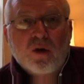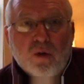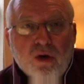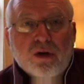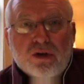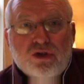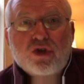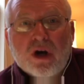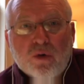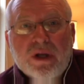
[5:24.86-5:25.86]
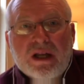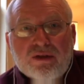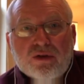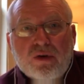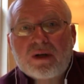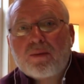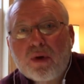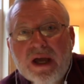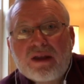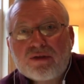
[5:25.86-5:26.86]
we're going to enjoy reading through and
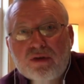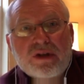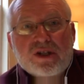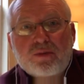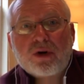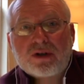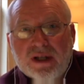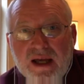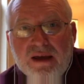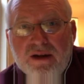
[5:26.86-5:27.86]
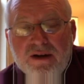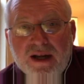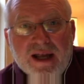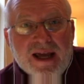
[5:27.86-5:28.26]
praying through this book together.